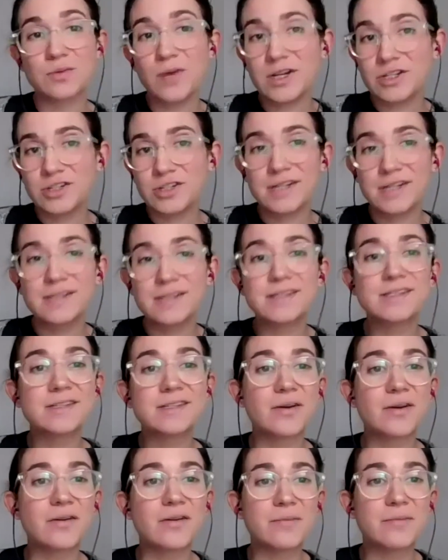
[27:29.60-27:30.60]
questions,
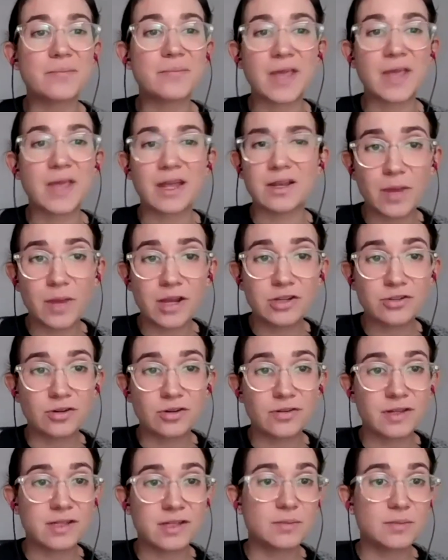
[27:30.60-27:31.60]
and make sure
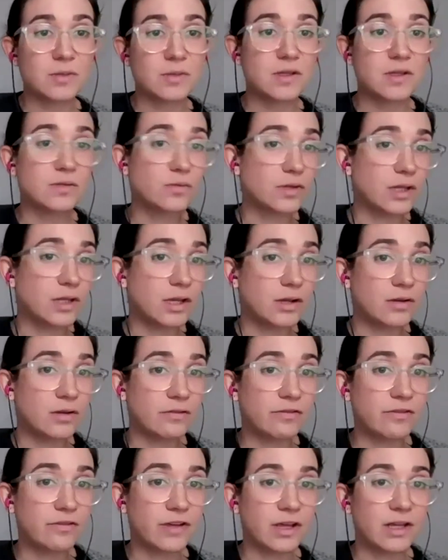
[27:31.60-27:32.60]
that something's really a good
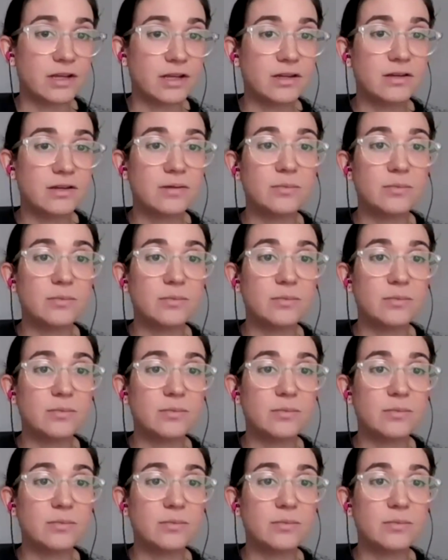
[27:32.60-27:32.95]
fit